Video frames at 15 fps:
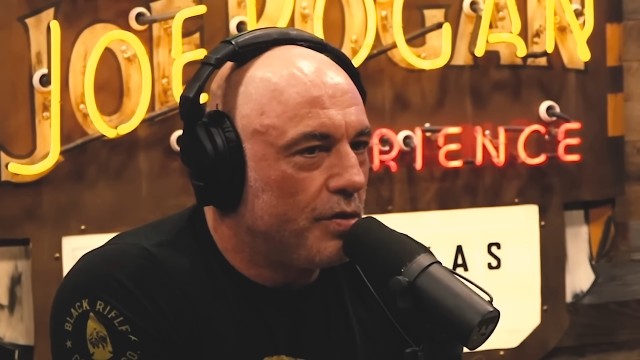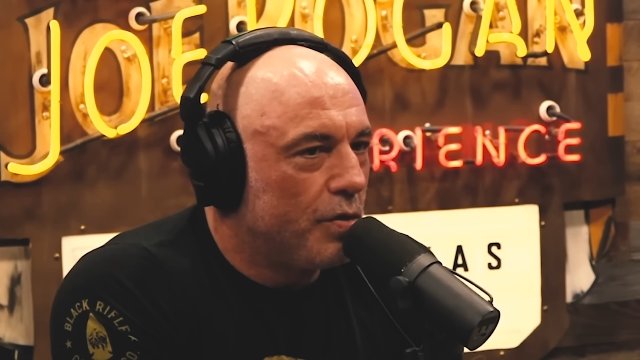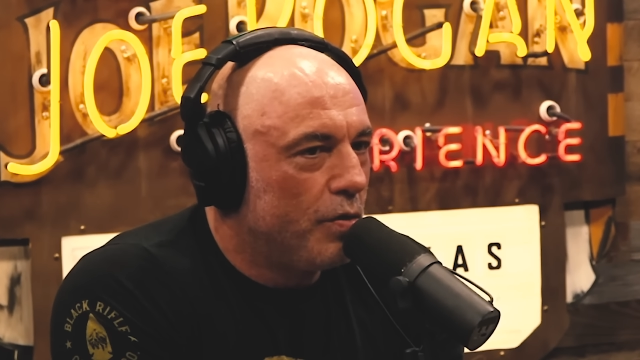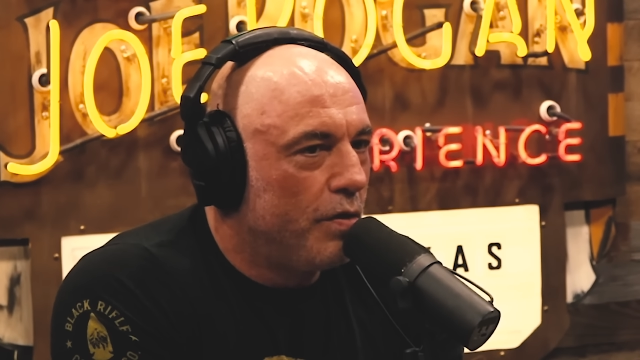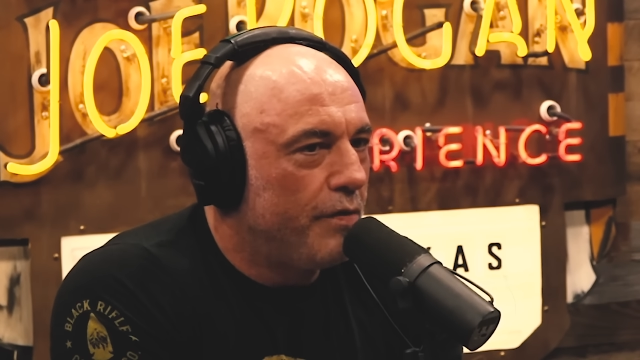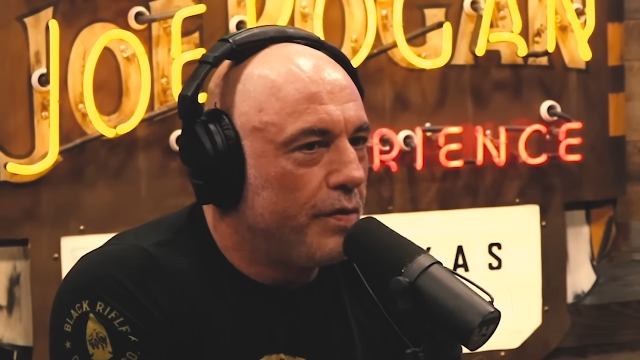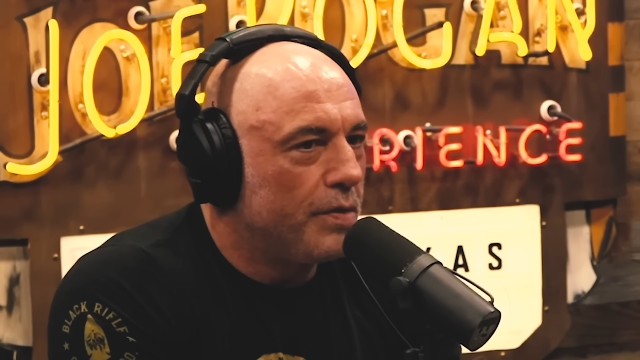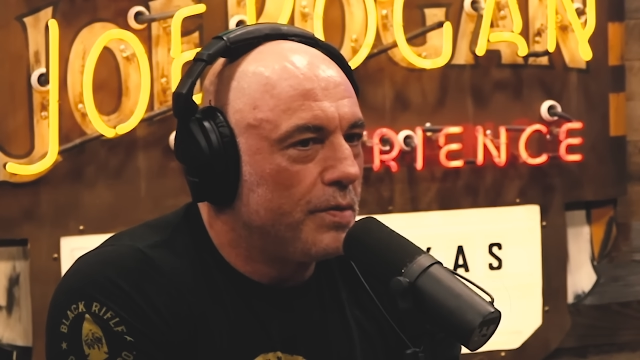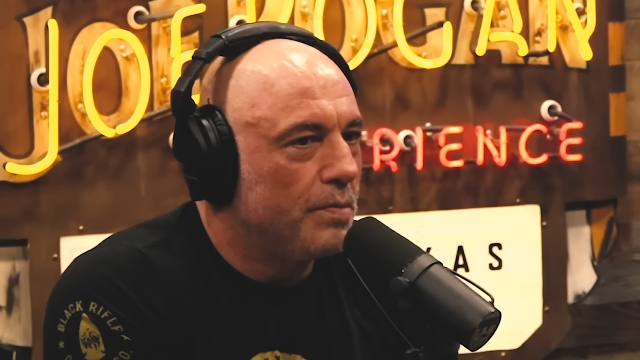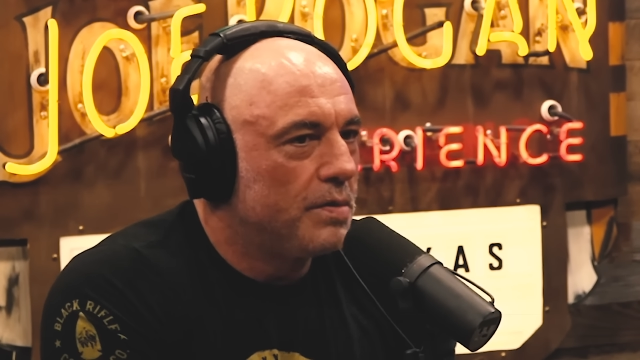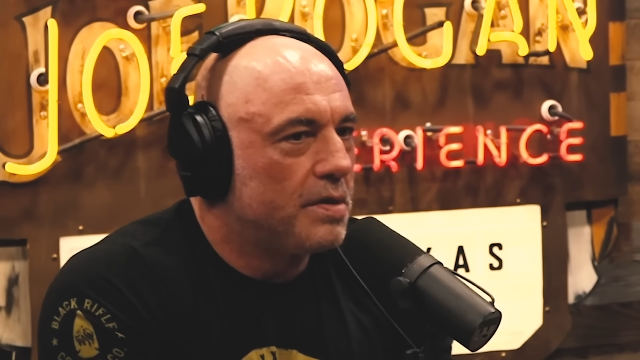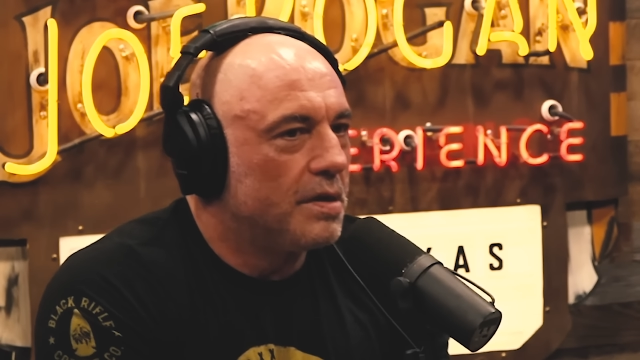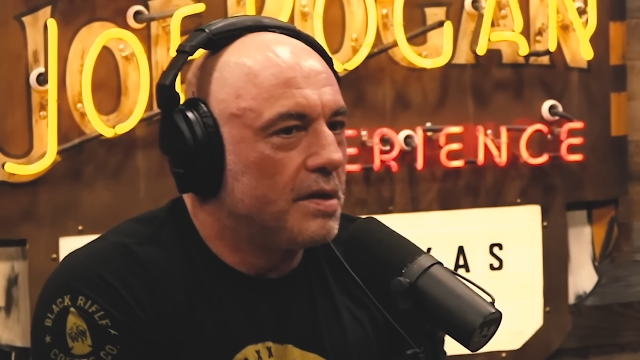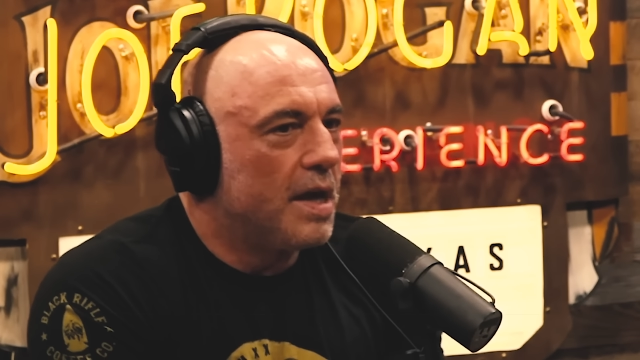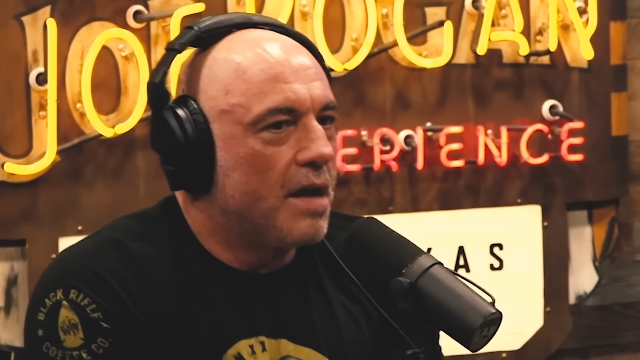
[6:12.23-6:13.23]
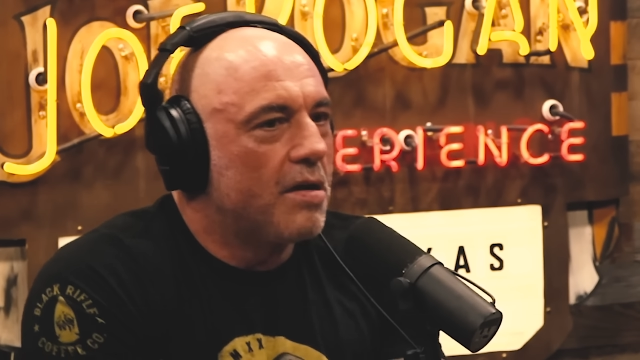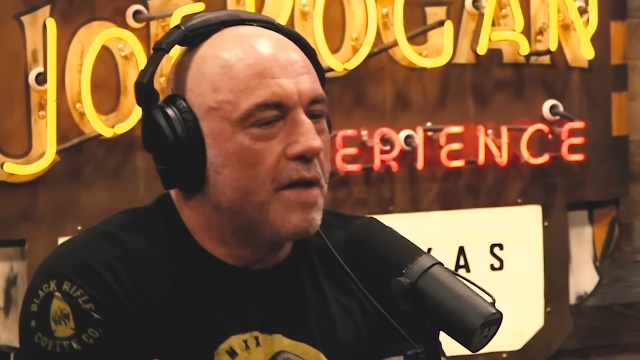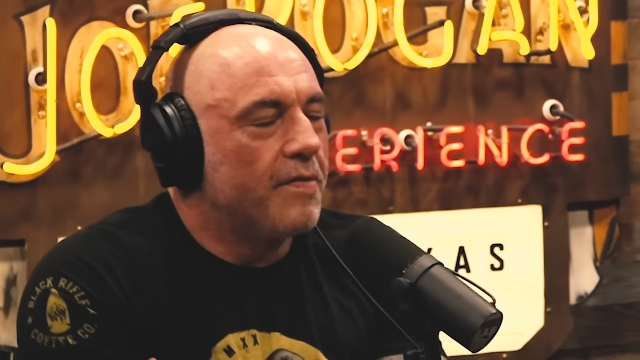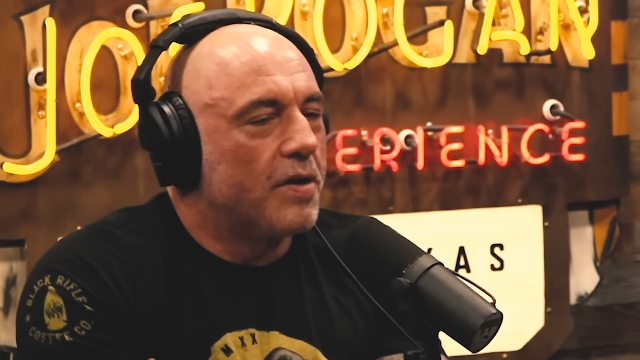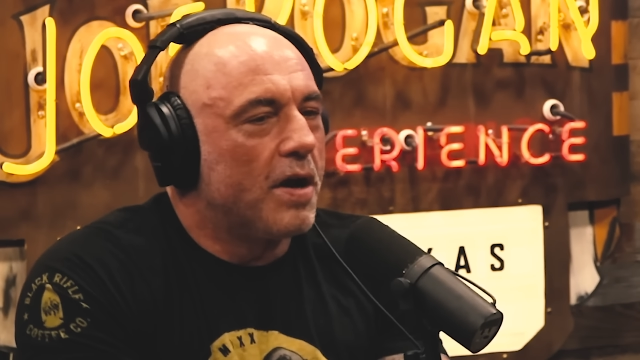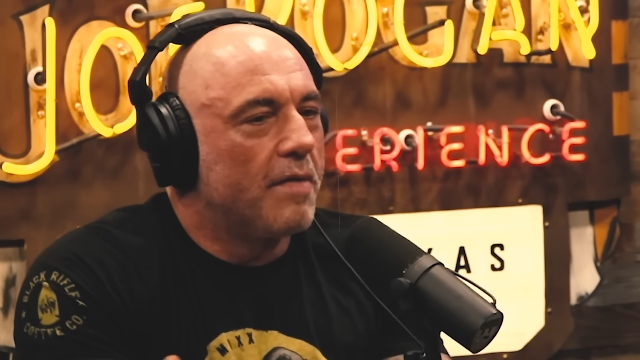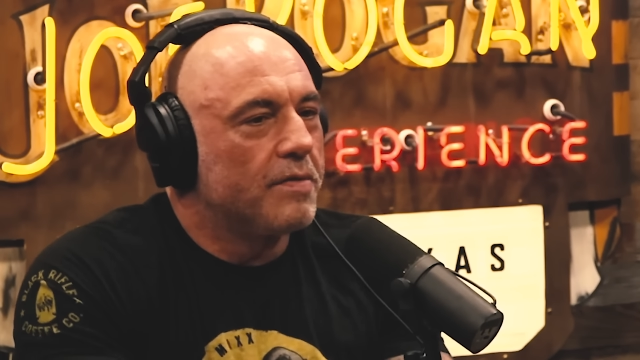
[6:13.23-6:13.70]
be the two of you sit
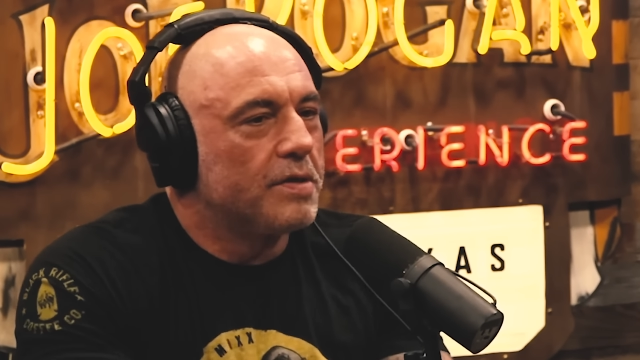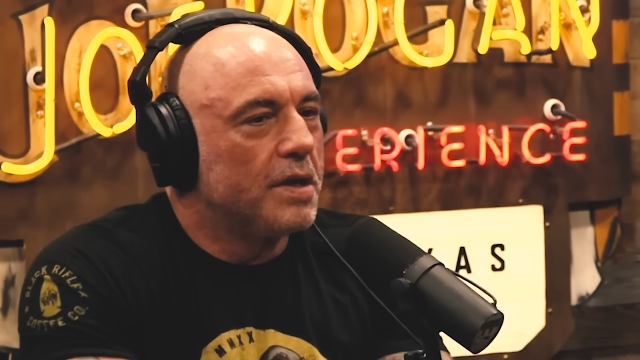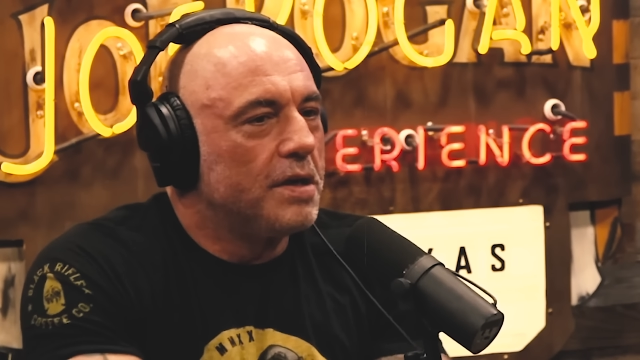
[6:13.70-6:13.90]
down and have a